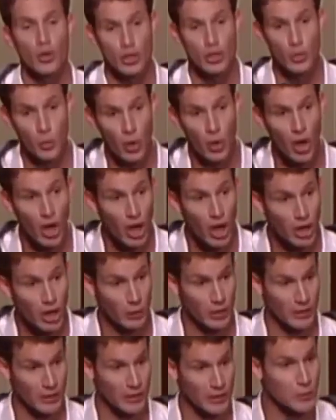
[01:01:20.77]
know. You were
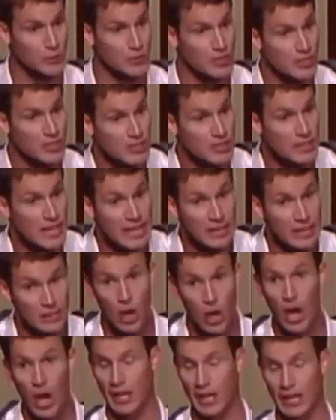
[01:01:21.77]
hungry and there was a
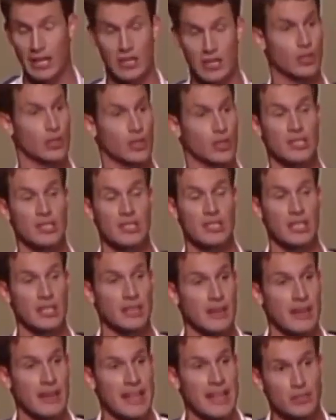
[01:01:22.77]
snake talking to you.
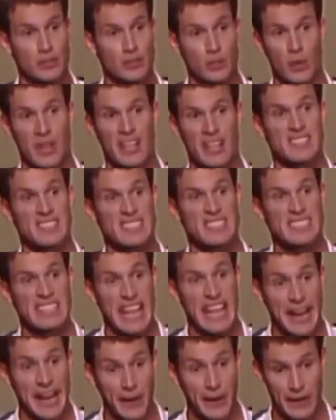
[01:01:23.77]
Stick to that story. That's
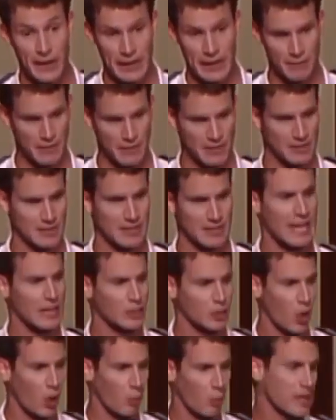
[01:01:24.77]
scary. If a
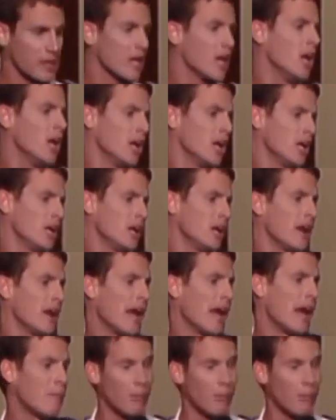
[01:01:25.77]
snake told me, eat an